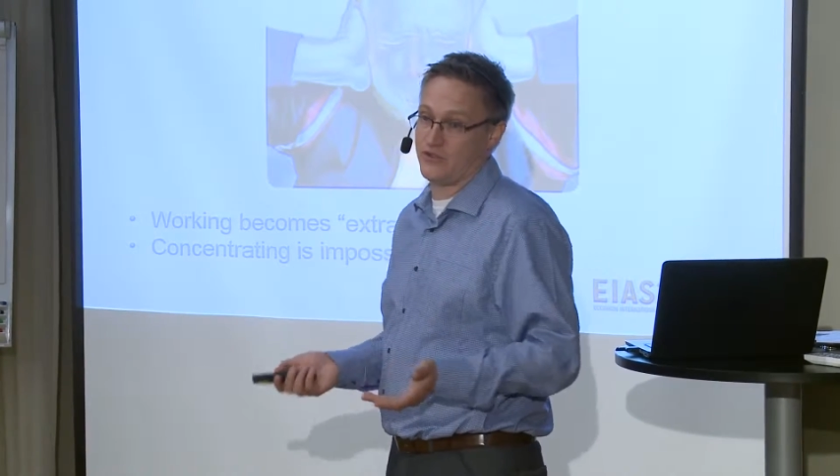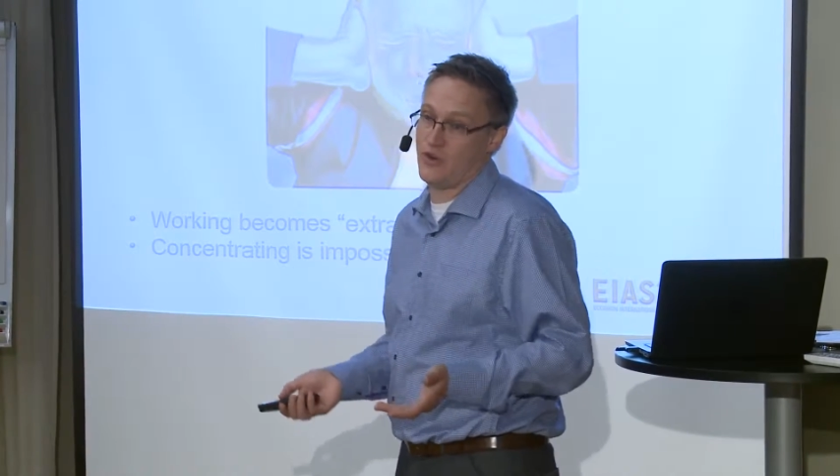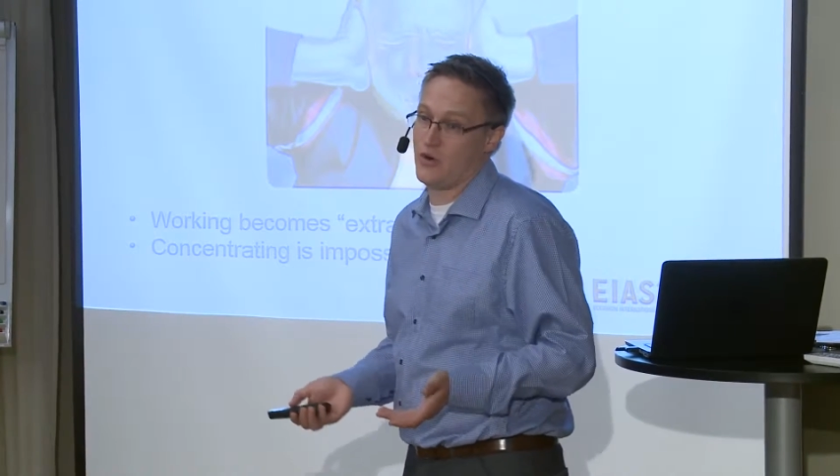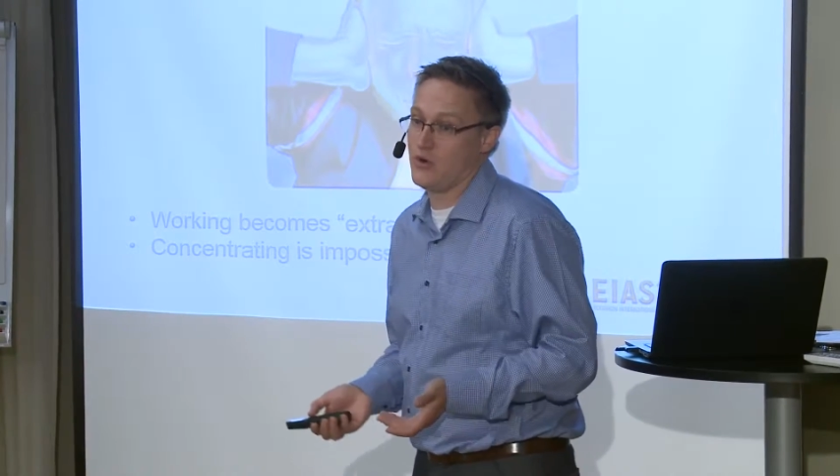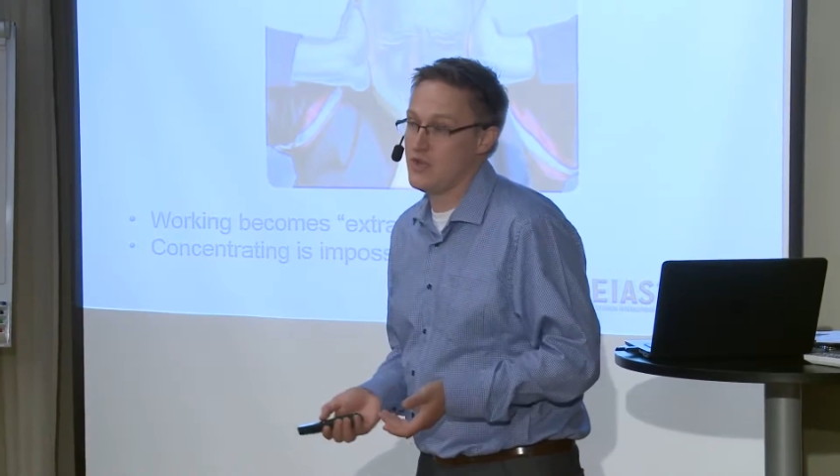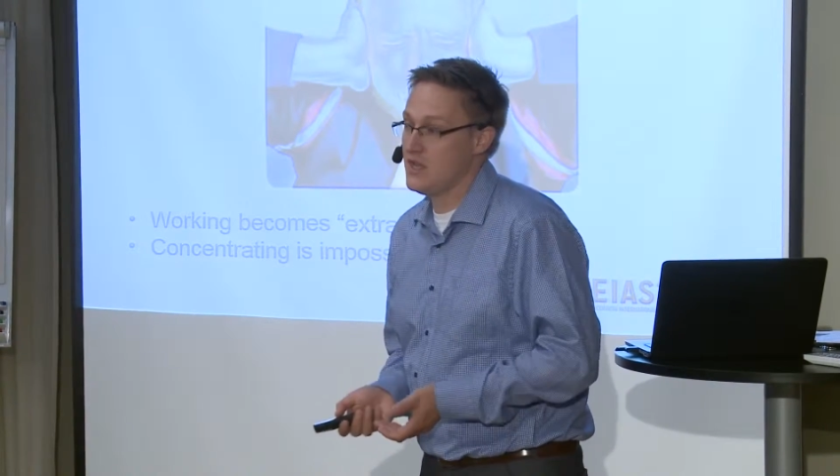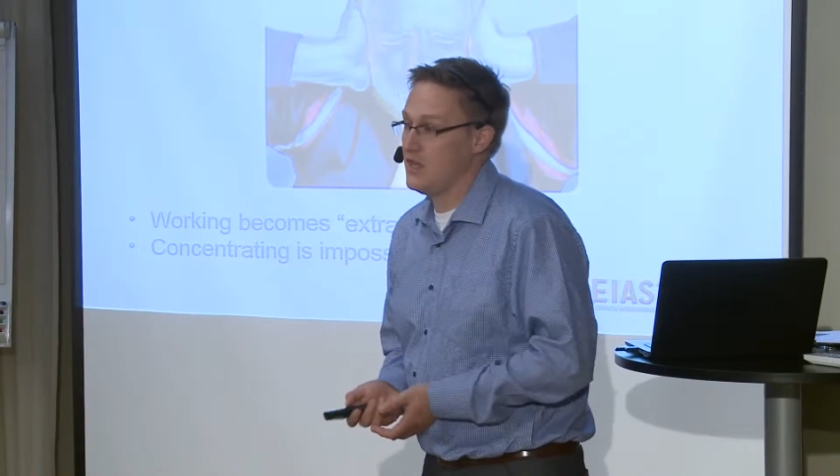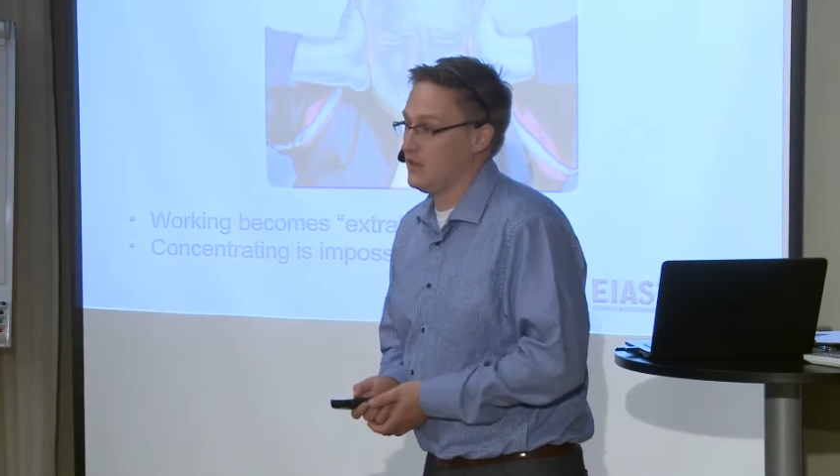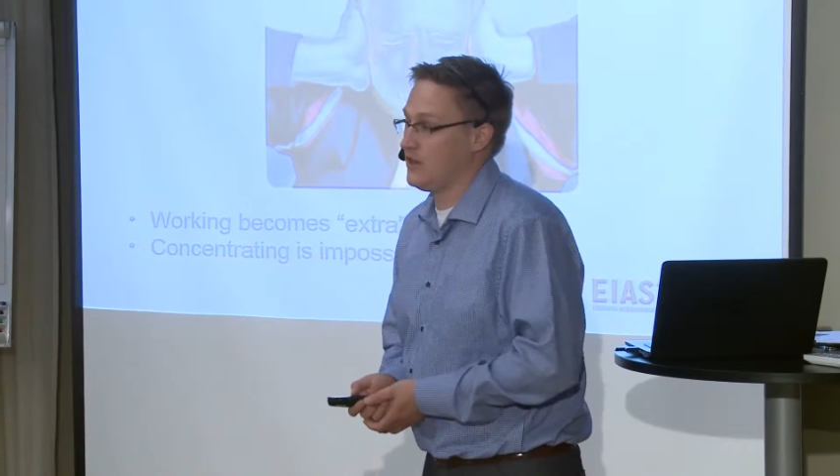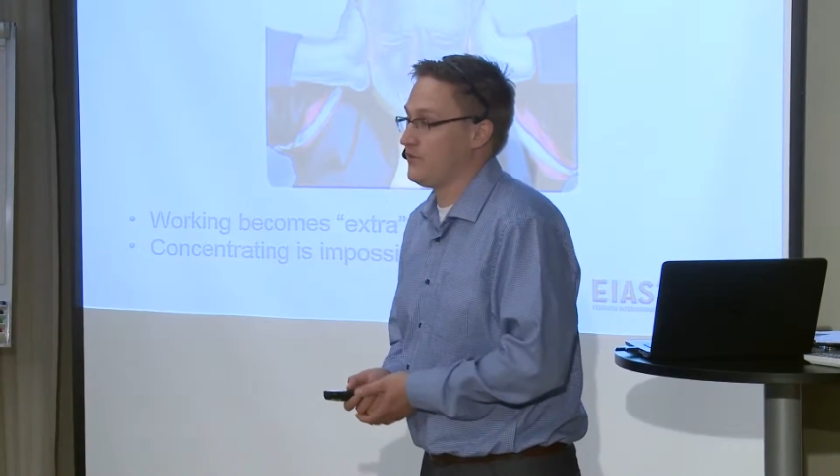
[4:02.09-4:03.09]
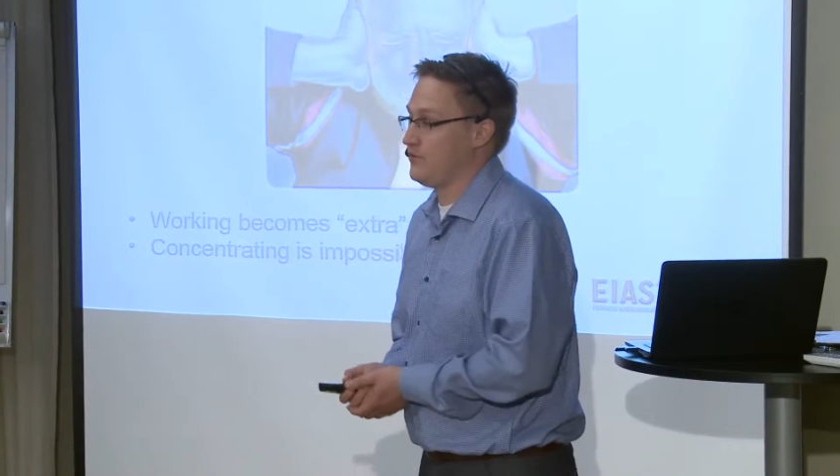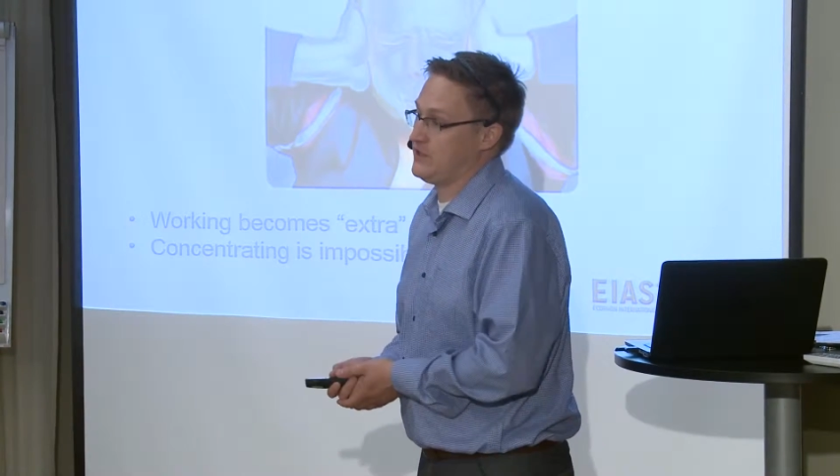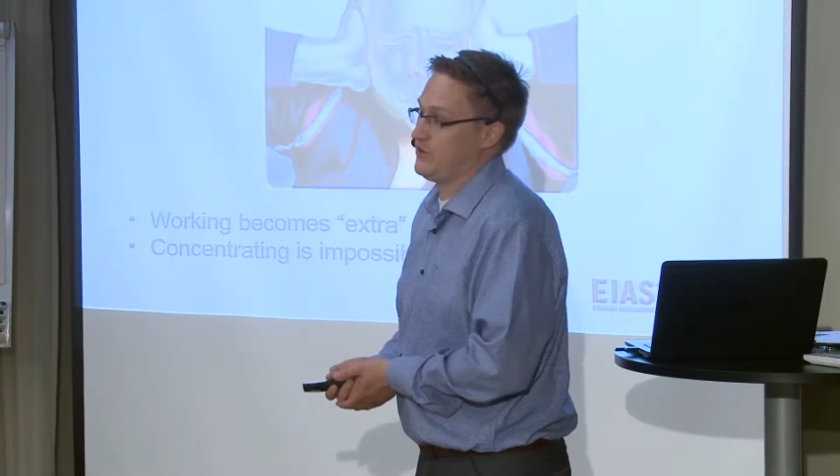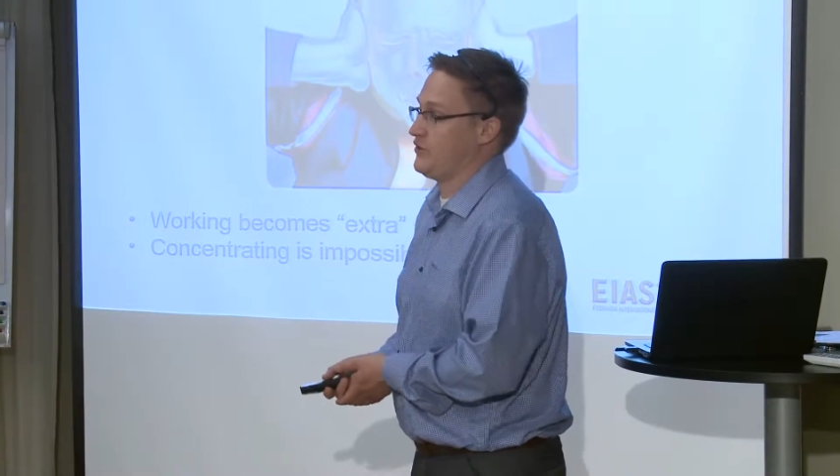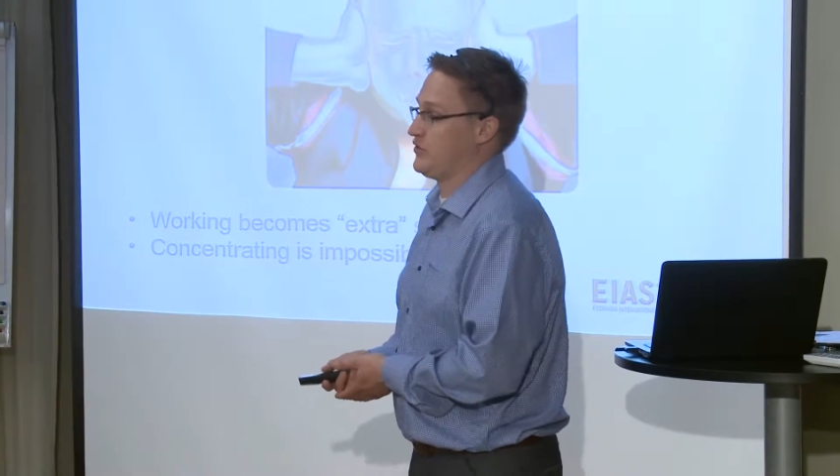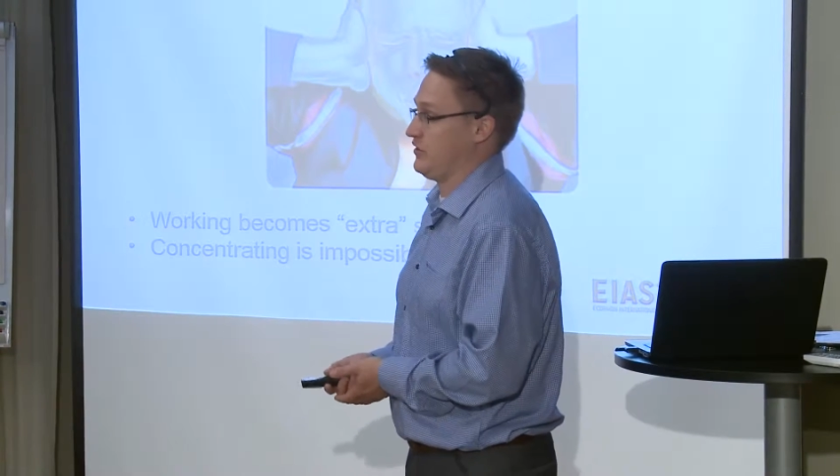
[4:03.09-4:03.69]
no. A lot of research